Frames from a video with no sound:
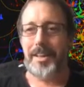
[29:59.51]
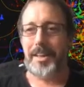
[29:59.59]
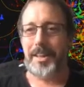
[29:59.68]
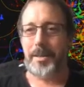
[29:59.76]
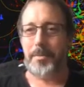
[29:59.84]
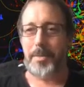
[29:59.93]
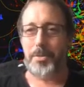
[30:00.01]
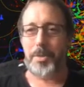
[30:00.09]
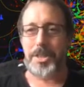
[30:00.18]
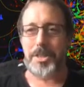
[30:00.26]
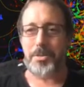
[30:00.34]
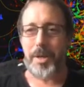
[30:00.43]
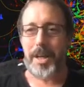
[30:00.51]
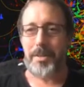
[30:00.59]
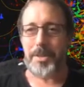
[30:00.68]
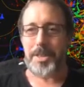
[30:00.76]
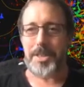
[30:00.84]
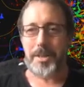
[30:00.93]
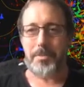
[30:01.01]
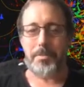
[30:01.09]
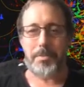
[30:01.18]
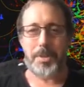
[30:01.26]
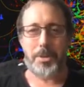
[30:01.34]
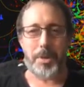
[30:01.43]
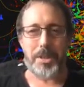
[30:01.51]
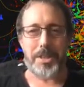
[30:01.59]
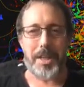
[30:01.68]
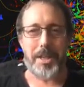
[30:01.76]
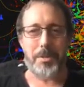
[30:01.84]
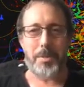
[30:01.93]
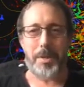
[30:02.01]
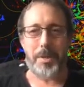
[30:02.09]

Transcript: The Witch's Way, which I'm super excited to be a